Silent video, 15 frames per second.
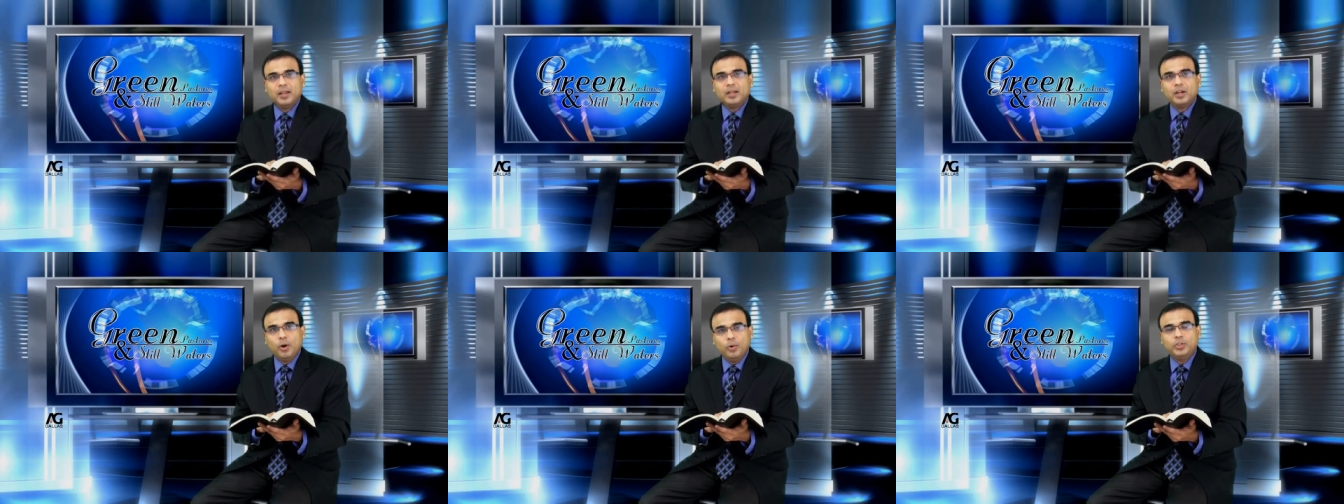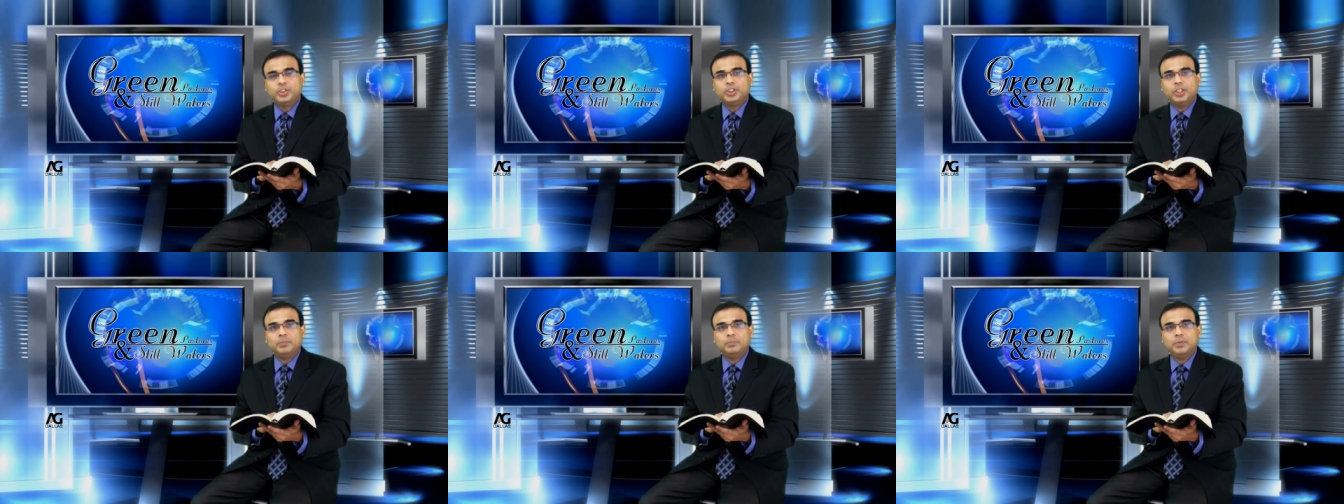
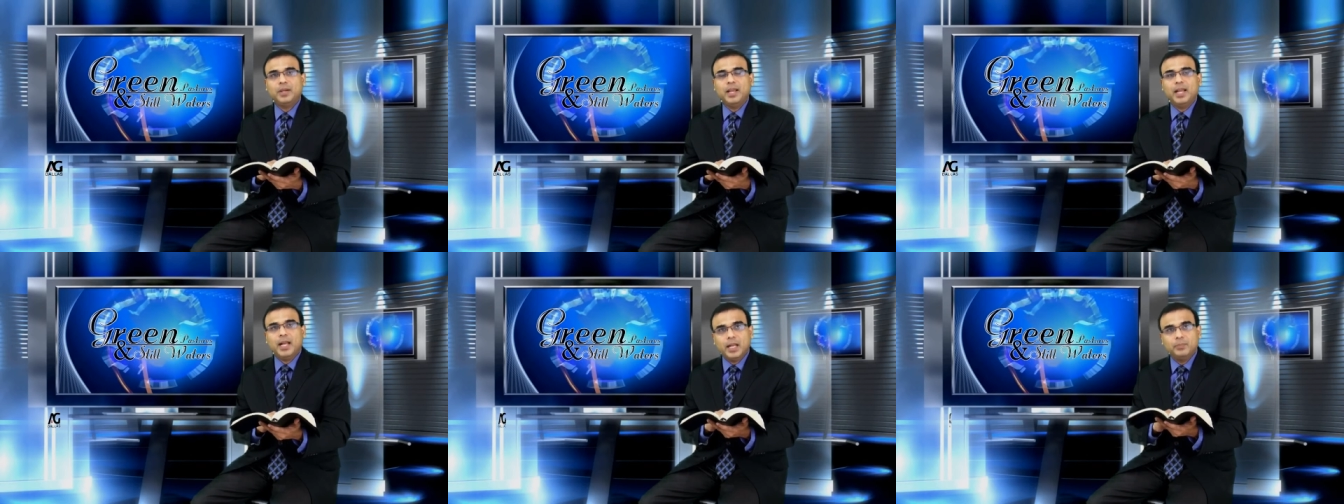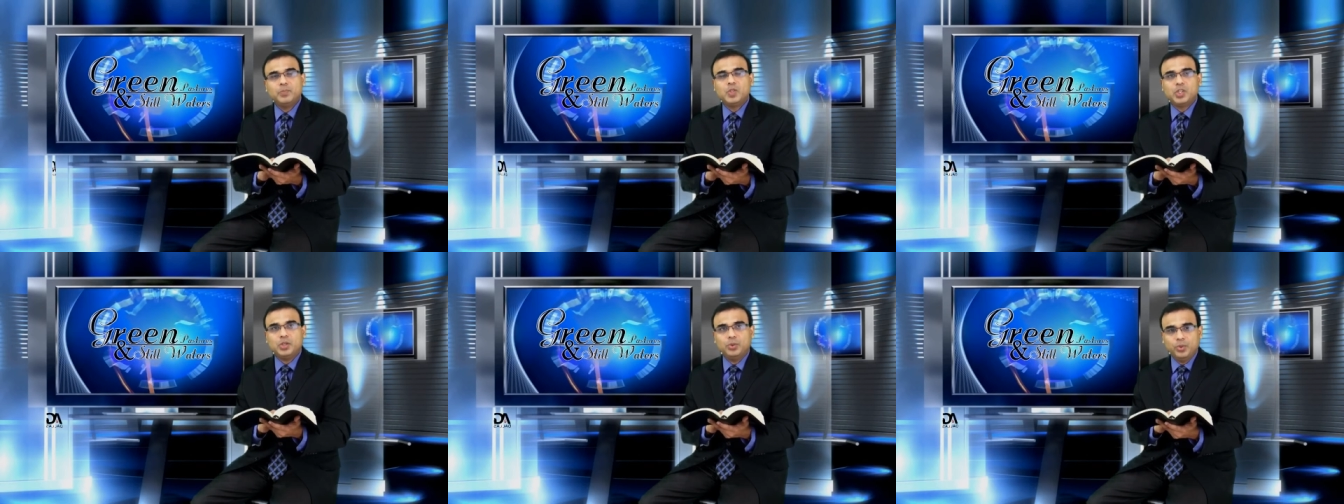Courtship
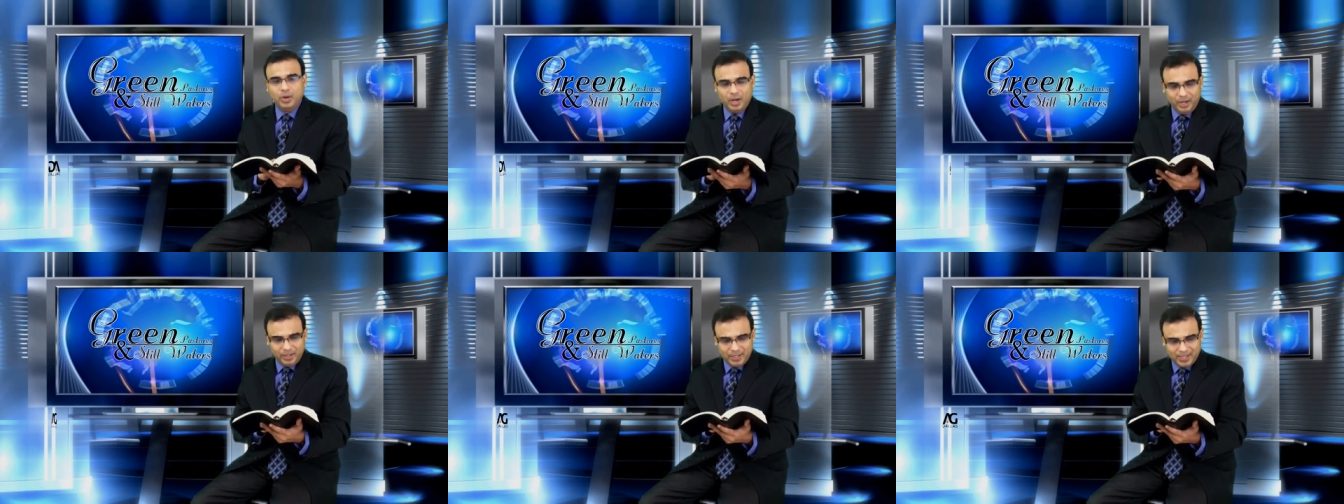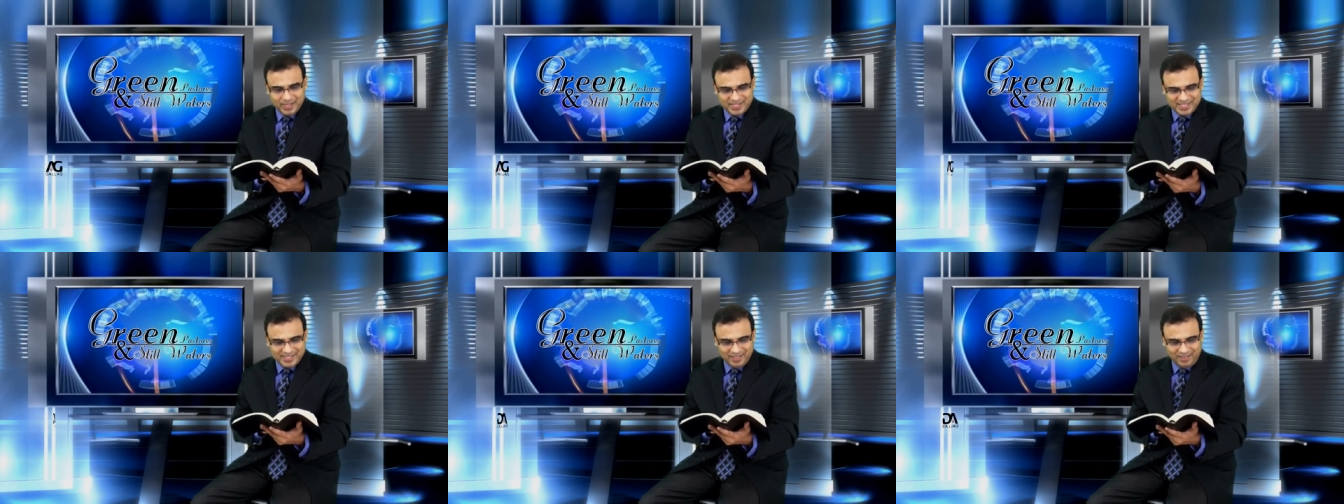helps you
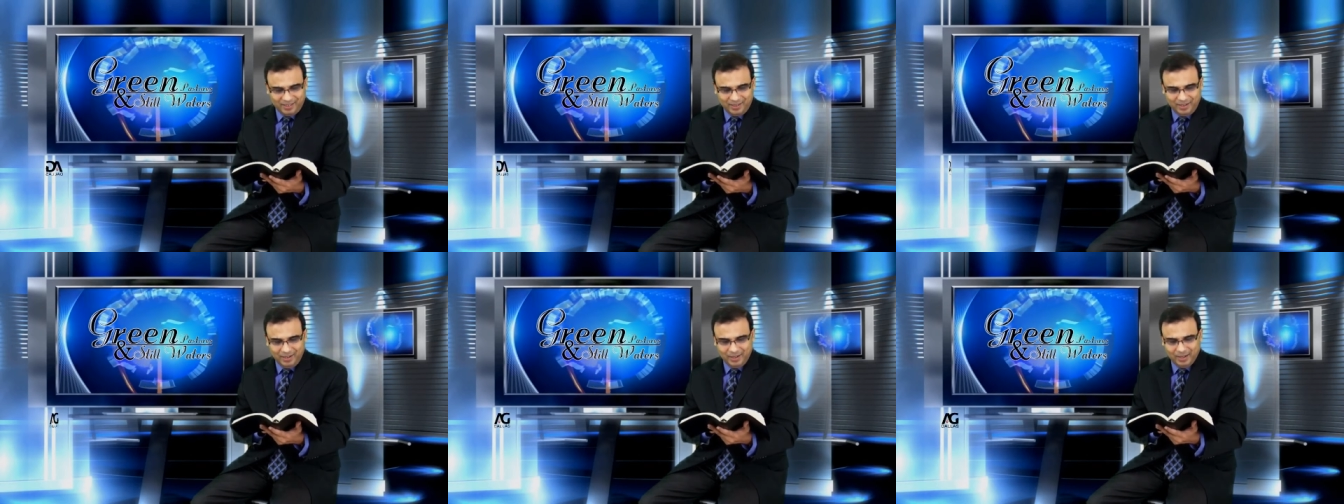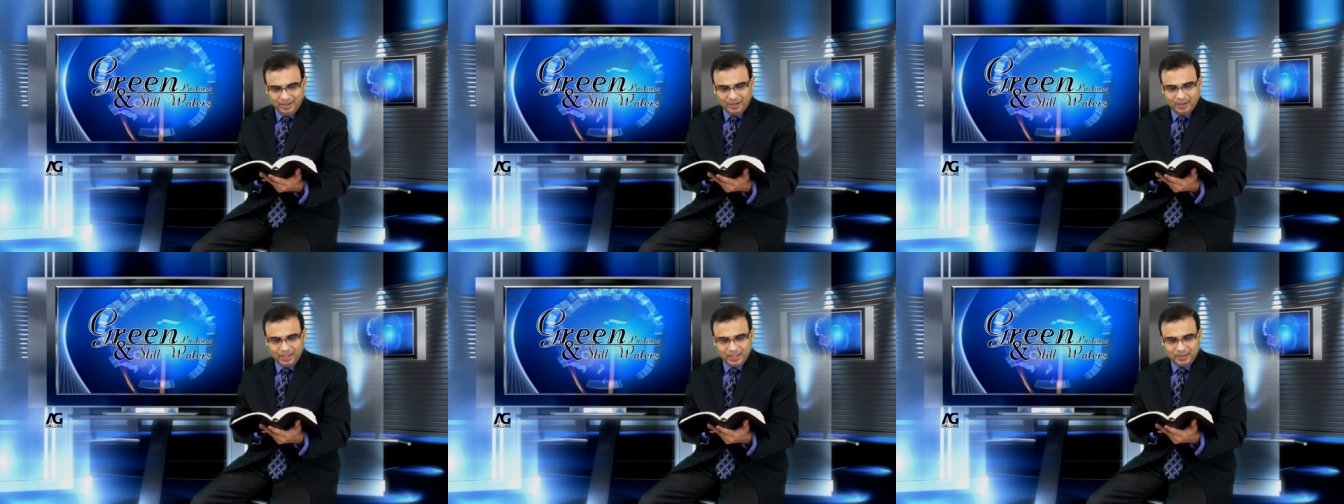discern
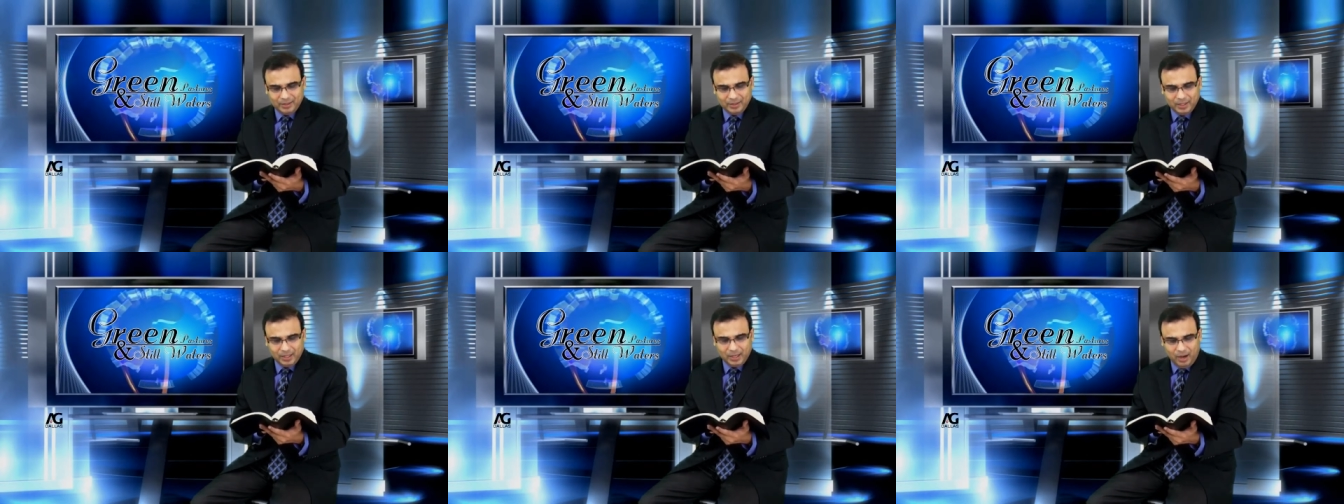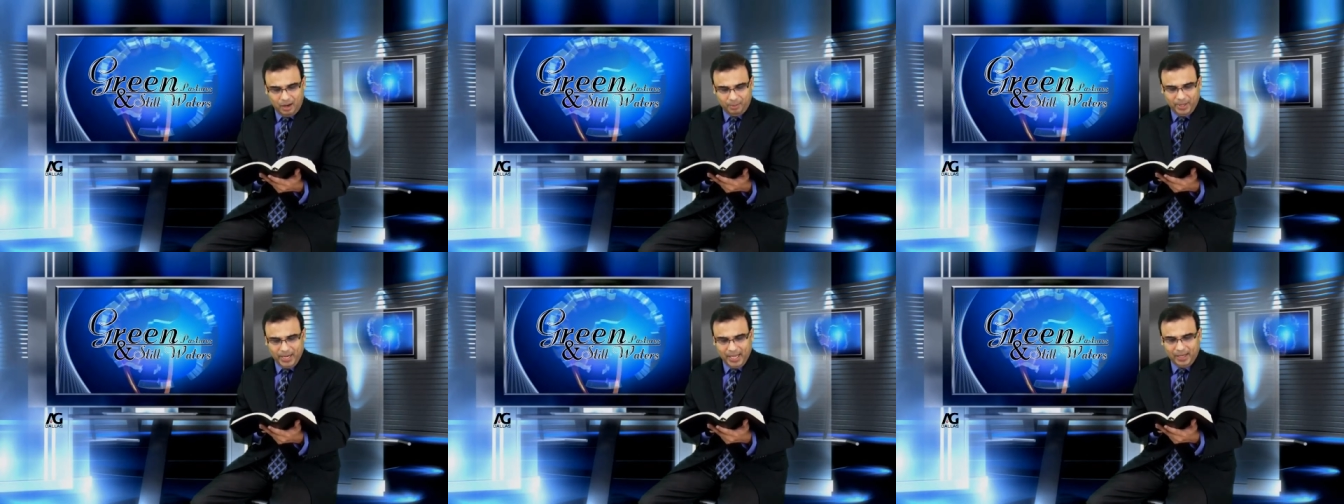the
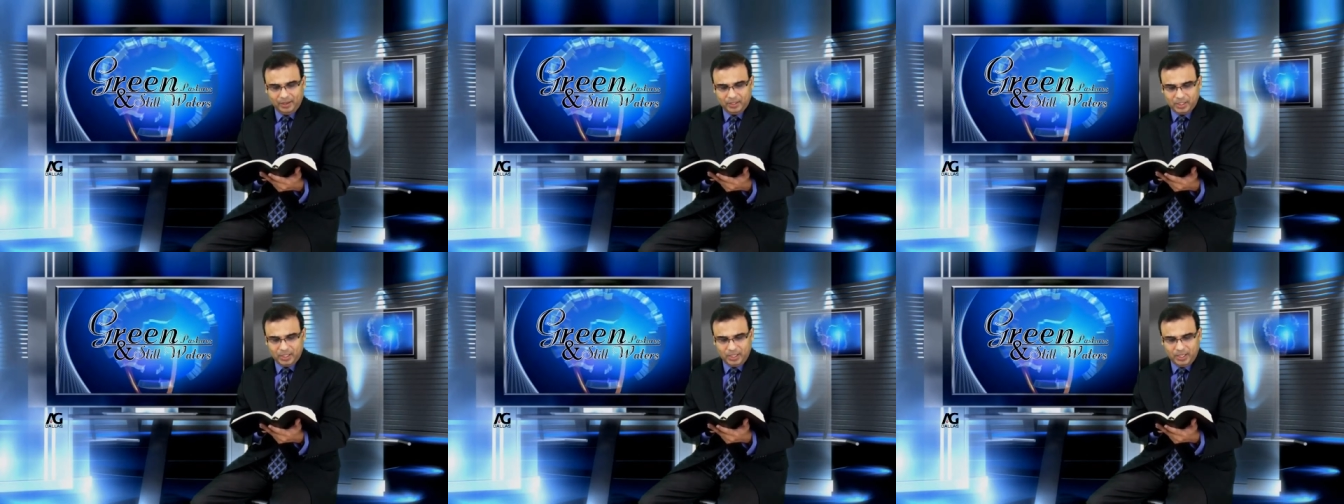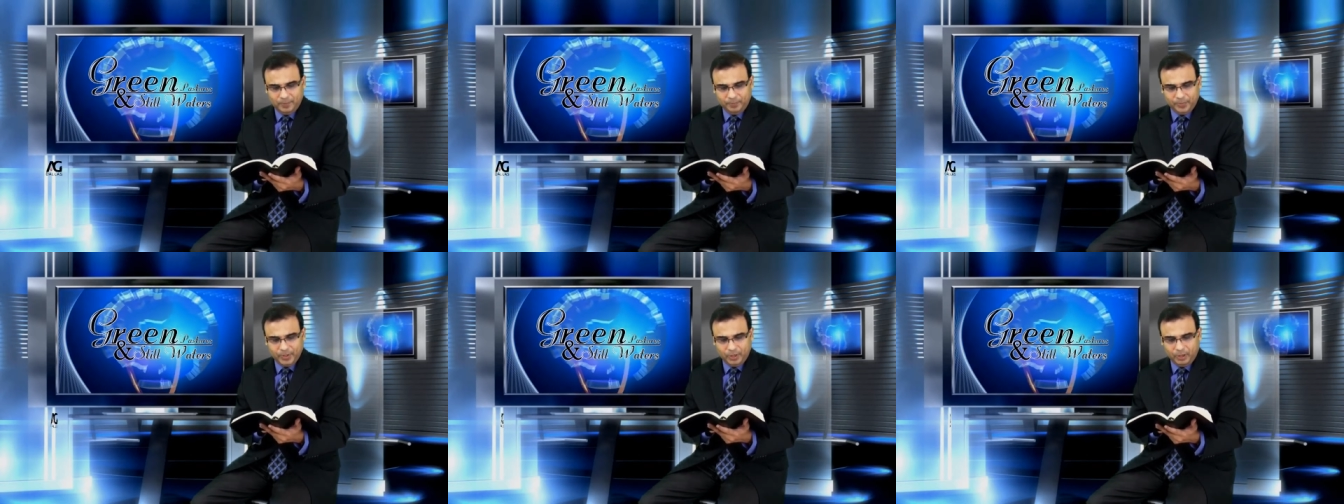commonality
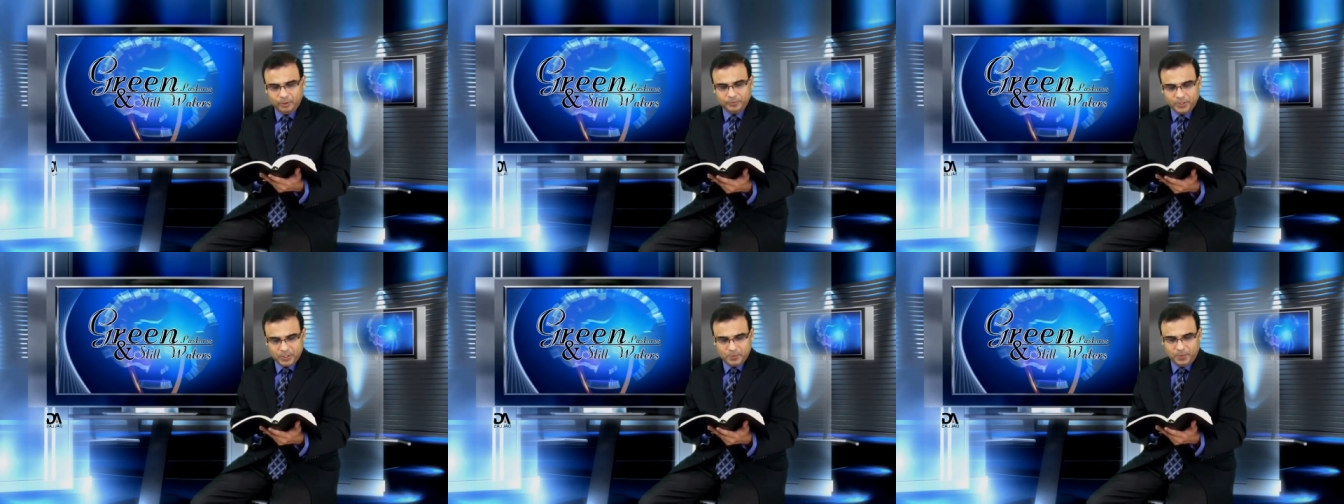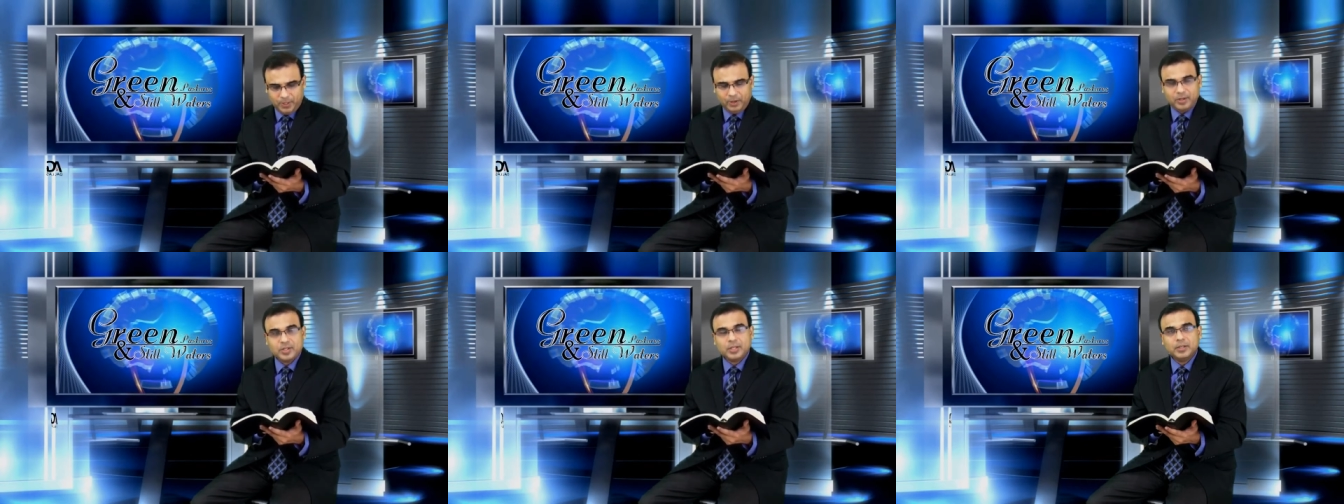of the
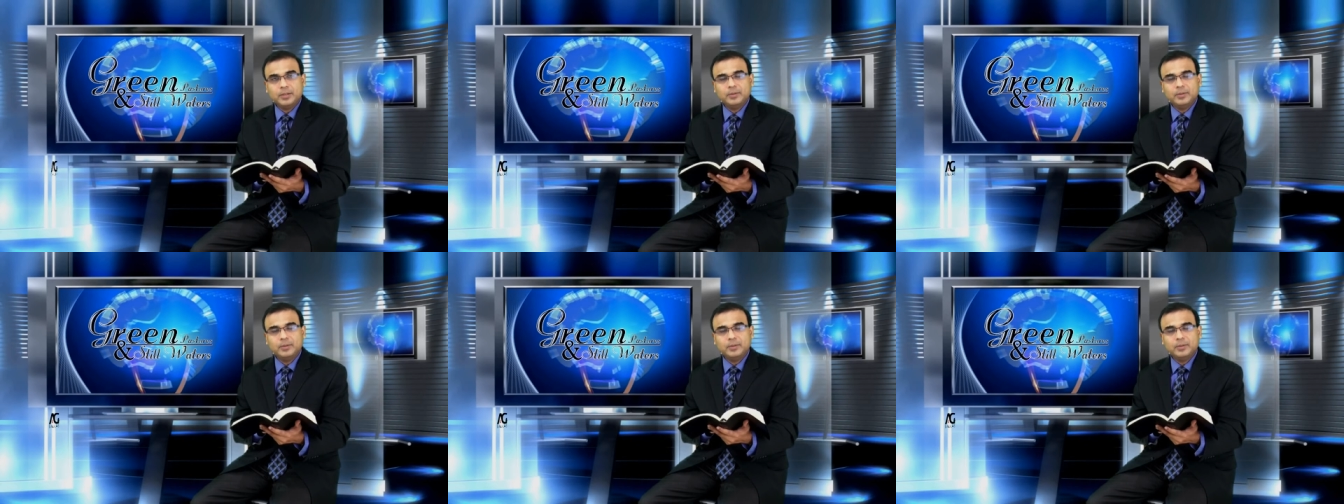Spirit.